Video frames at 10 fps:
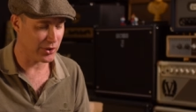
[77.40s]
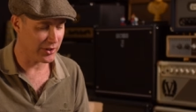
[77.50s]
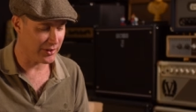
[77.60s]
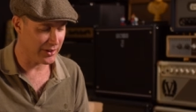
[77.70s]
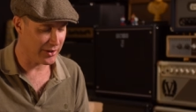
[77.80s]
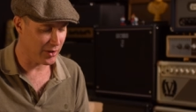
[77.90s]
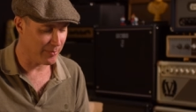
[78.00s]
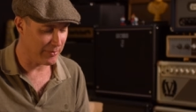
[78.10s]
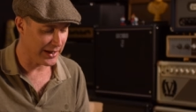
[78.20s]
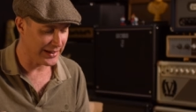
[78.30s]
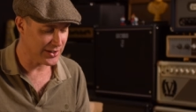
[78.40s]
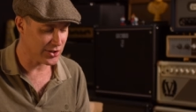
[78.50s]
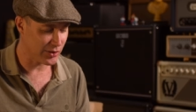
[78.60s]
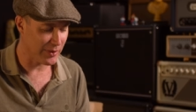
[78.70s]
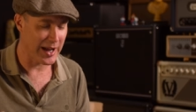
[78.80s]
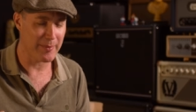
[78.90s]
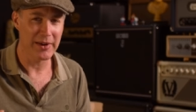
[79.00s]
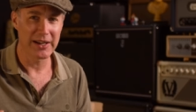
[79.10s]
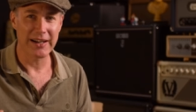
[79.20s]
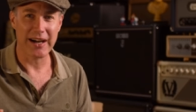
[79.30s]
put a, a, thing on my Instagram
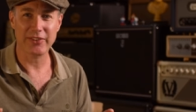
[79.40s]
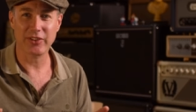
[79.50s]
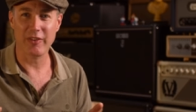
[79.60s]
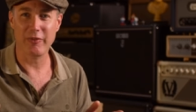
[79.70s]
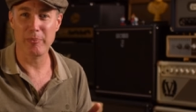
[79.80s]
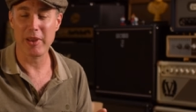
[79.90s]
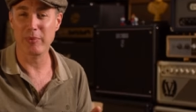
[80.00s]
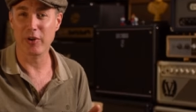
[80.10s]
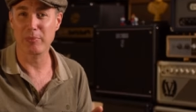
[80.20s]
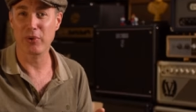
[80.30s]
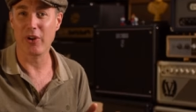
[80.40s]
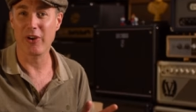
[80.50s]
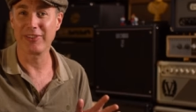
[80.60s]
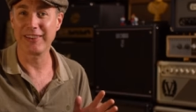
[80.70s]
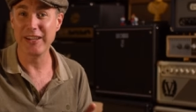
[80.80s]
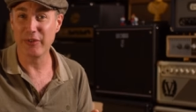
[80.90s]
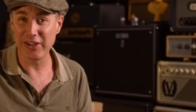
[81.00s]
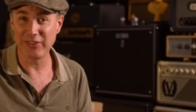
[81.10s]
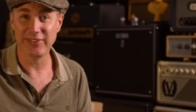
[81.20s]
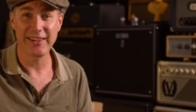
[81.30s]
asking for people to put on
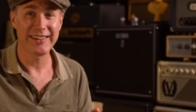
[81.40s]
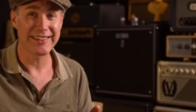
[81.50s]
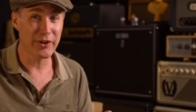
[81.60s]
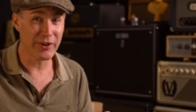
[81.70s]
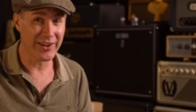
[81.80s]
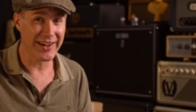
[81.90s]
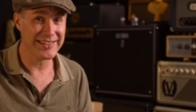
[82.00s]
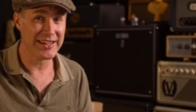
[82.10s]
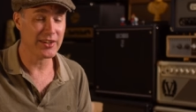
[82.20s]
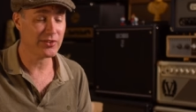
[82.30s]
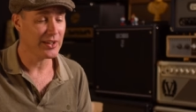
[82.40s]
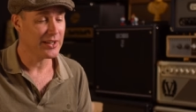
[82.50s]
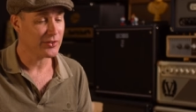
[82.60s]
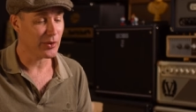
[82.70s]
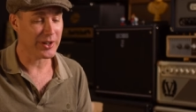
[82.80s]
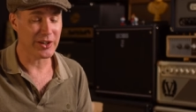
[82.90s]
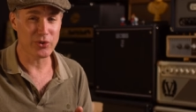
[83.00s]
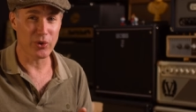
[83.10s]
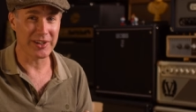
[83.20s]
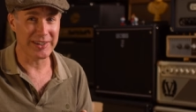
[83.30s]
lyrics, lyric ideas. So we're going to
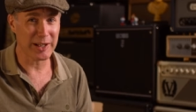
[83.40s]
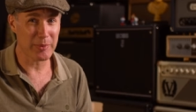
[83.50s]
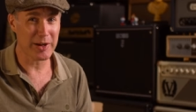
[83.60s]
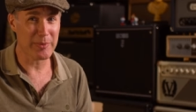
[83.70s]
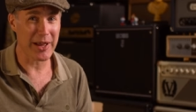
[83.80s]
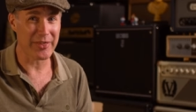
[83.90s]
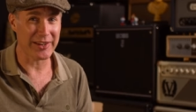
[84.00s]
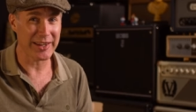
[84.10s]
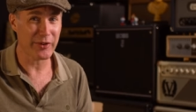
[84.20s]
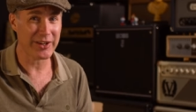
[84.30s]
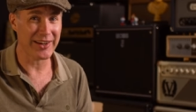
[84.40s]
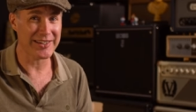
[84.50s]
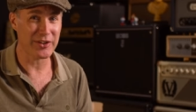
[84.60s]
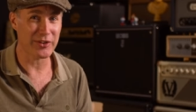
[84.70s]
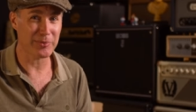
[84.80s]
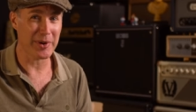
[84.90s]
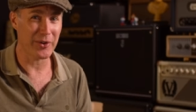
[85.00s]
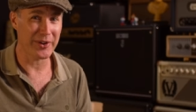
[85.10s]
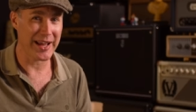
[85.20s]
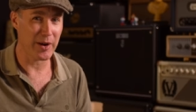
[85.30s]
talk a little bit about the lyric idea as well and